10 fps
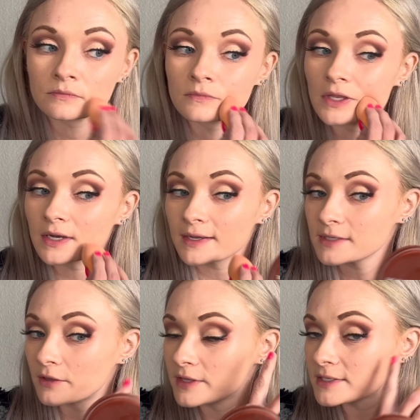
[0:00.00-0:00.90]
Then I guess
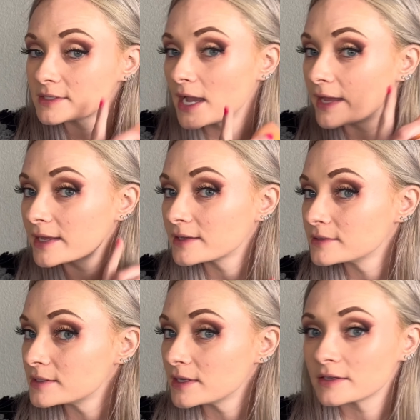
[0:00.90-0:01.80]
on this side I can
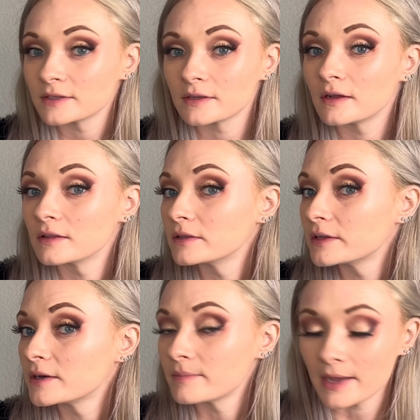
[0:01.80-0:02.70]
see it a
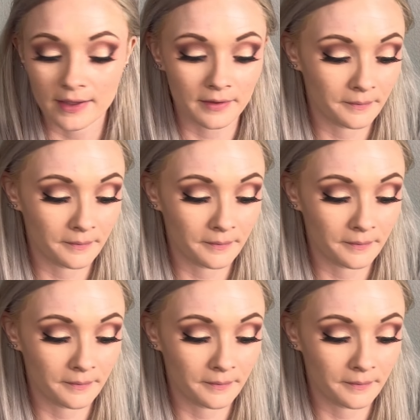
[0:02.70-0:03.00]
little bit.